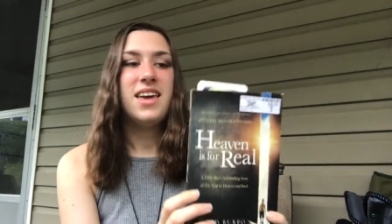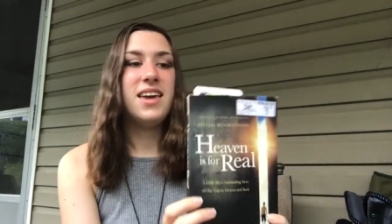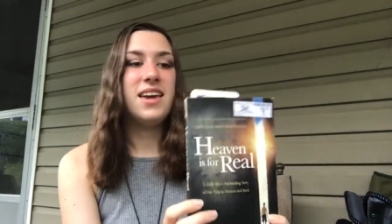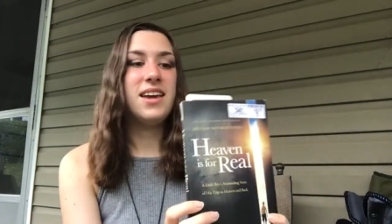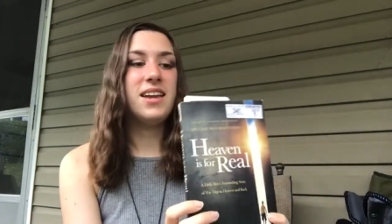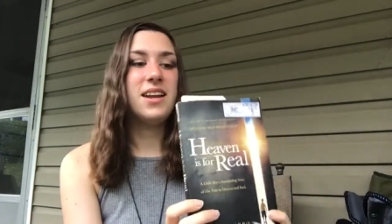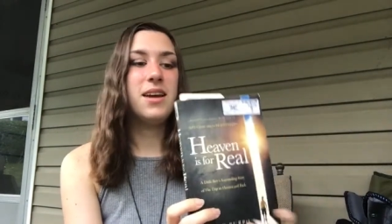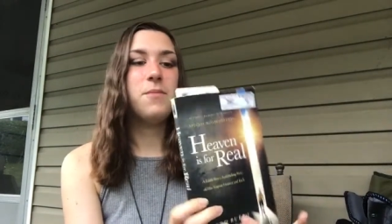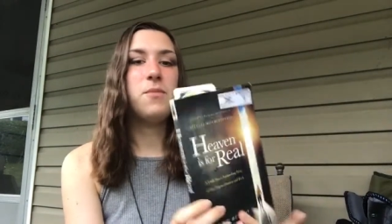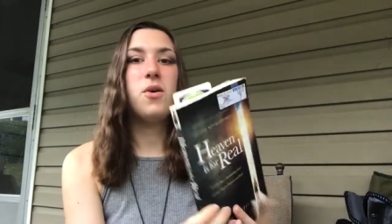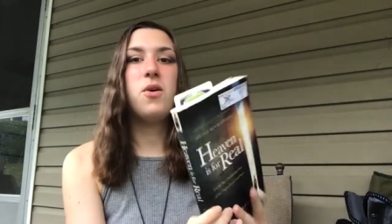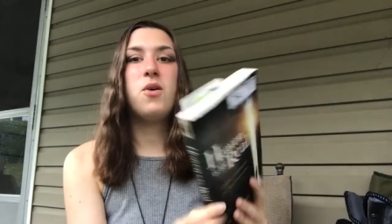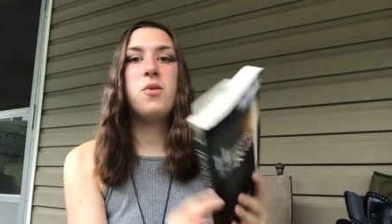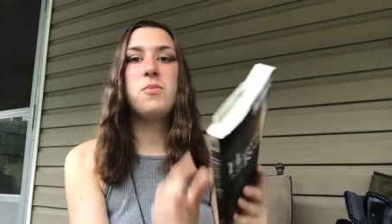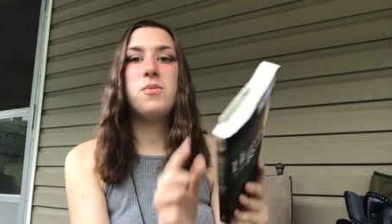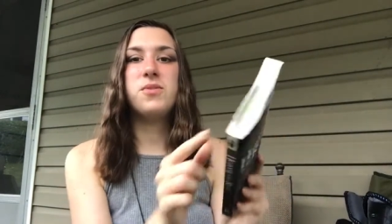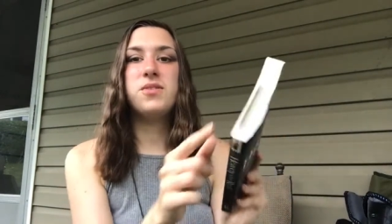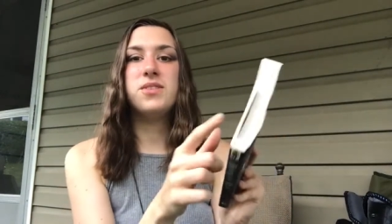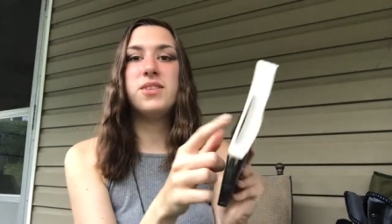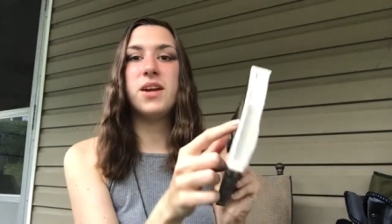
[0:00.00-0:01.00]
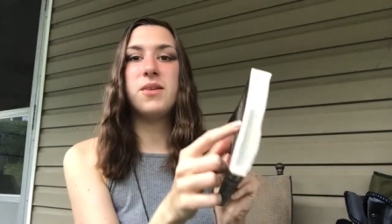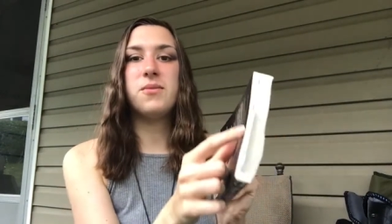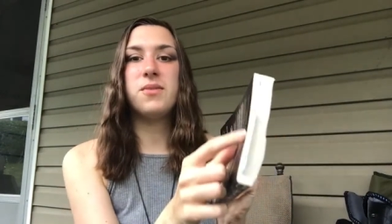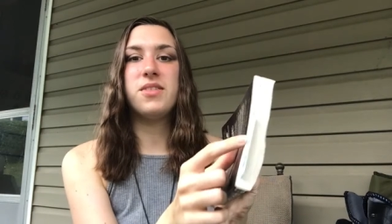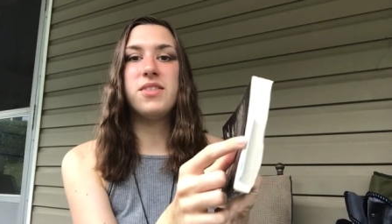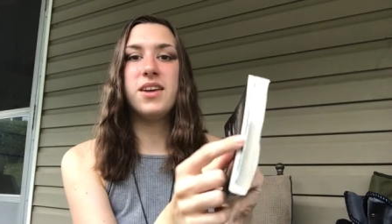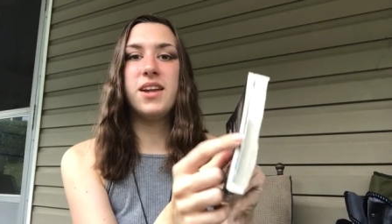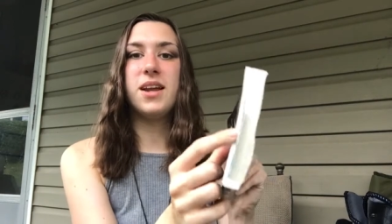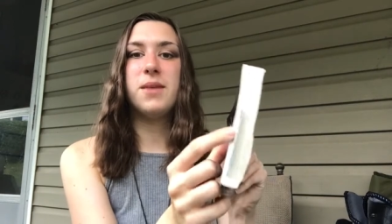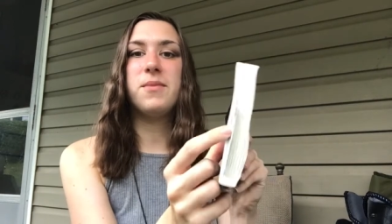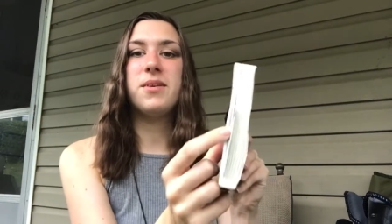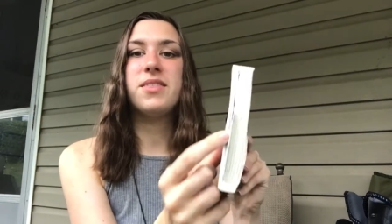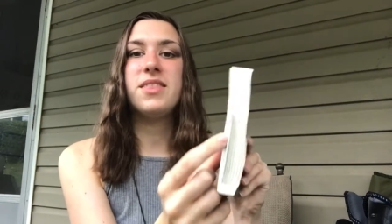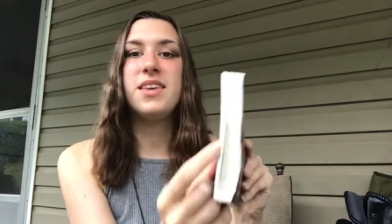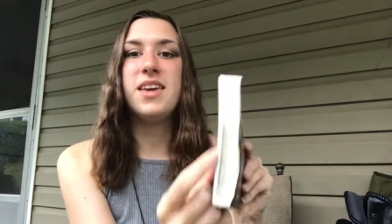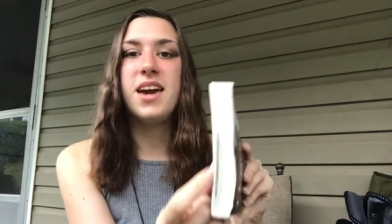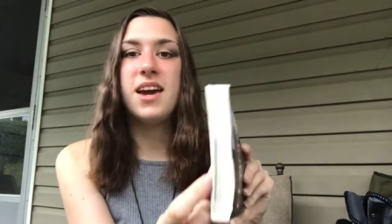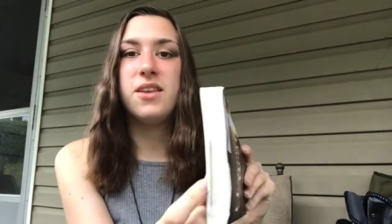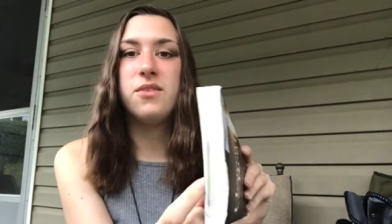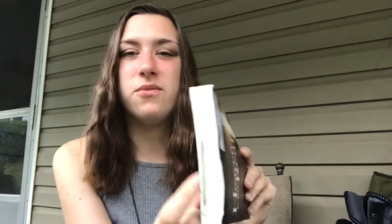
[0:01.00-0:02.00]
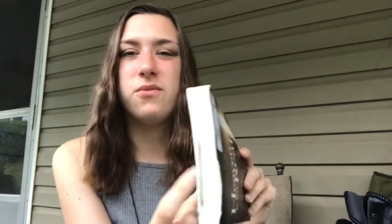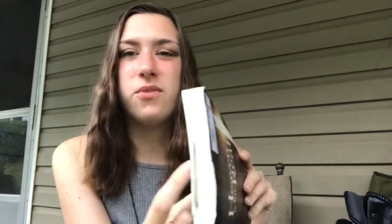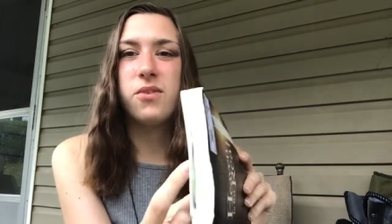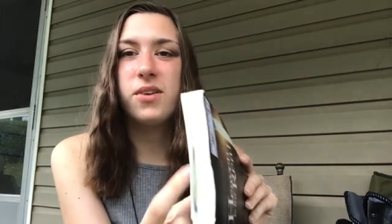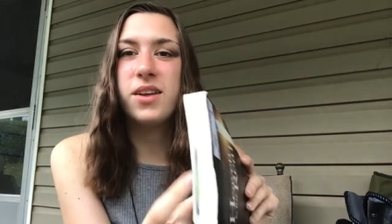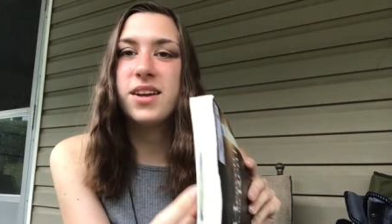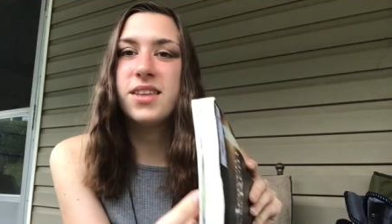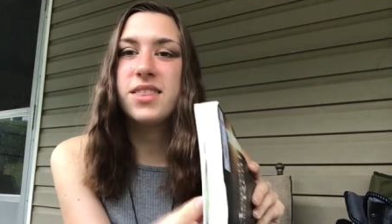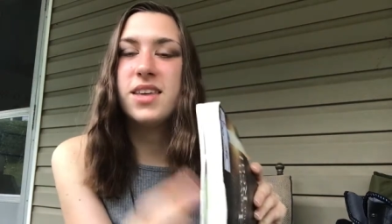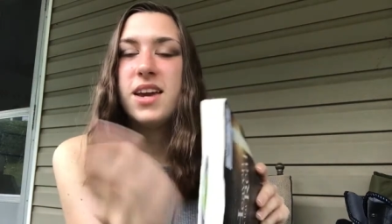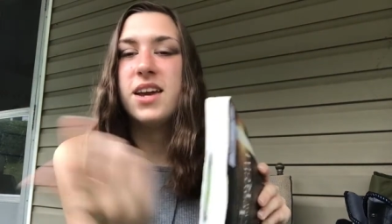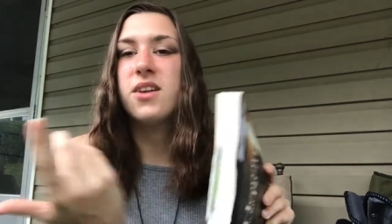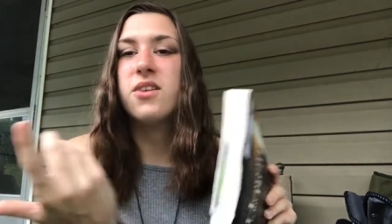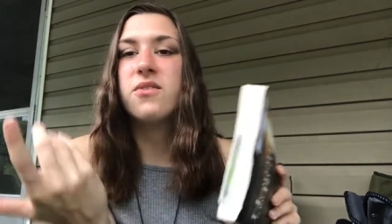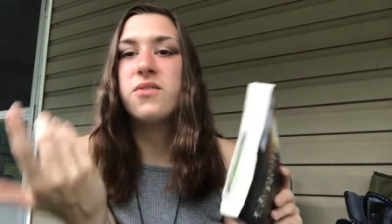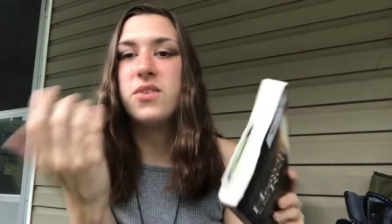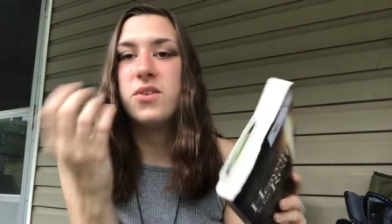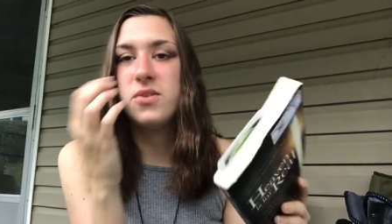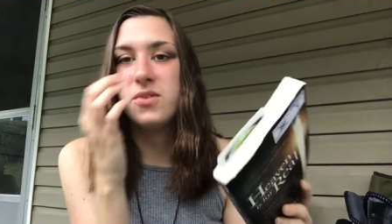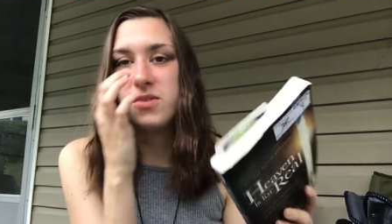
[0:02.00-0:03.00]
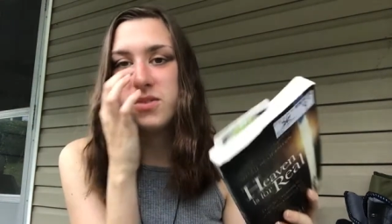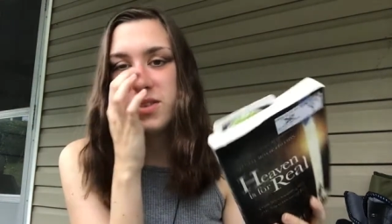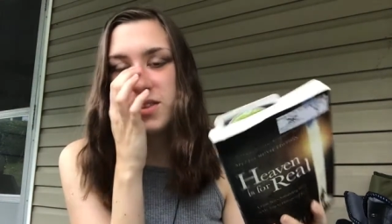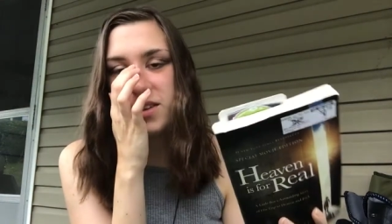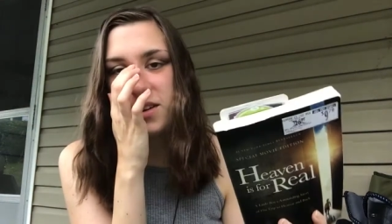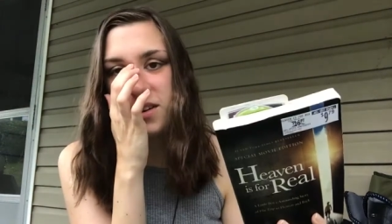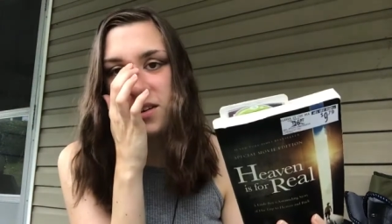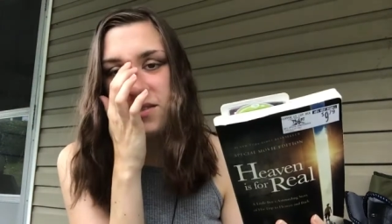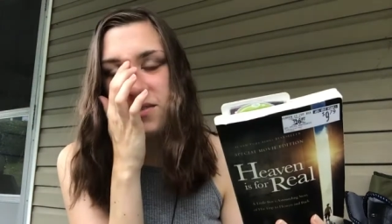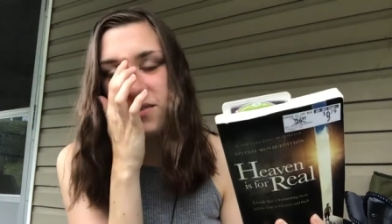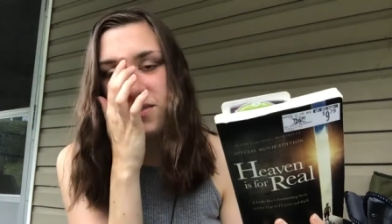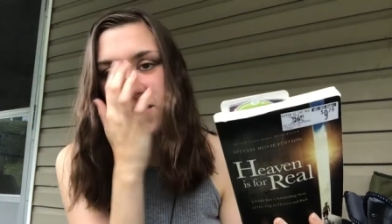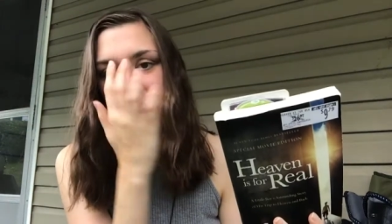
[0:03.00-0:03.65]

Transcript: And I'm almost done with it. I'm at the end for like the interviews of